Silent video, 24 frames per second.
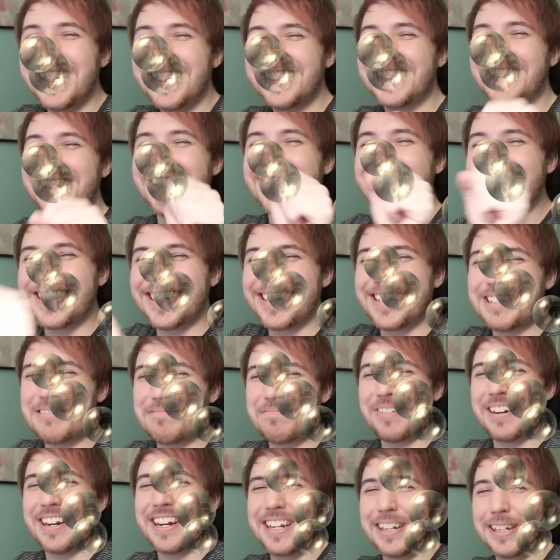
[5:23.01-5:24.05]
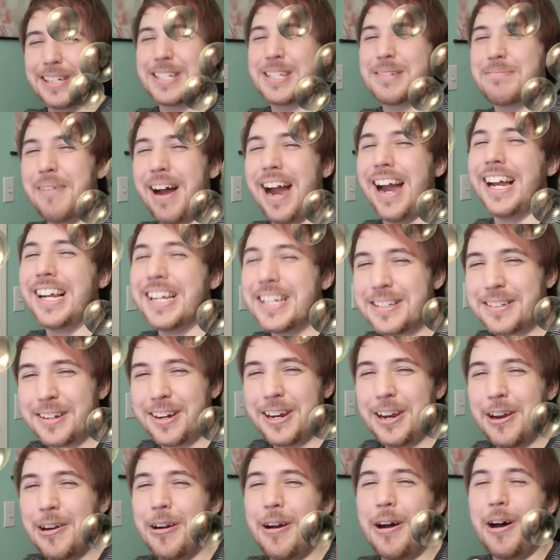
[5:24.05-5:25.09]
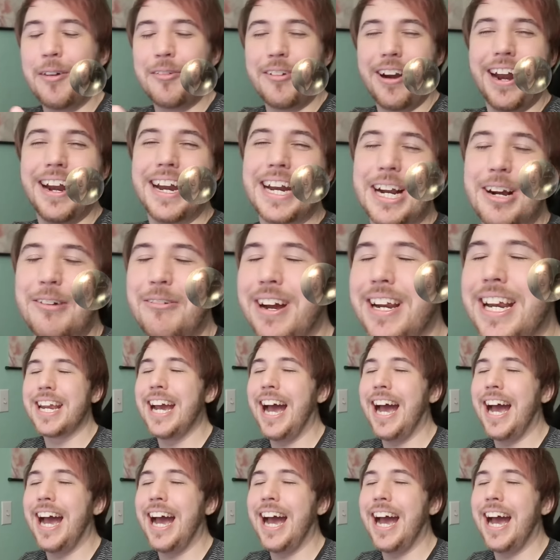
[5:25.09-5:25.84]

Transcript: Is, is this bringing smiles or you're all running away?